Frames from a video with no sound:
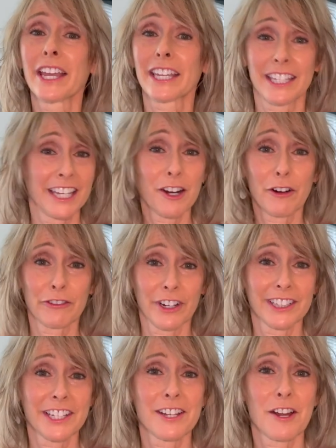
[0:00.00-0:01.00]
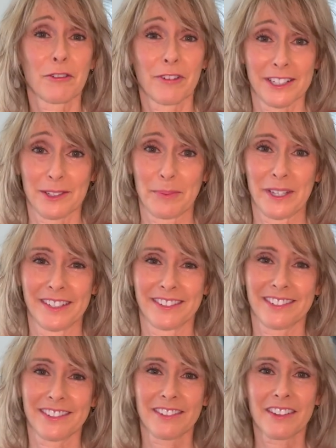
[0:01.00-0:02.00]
keto-friendly recipes.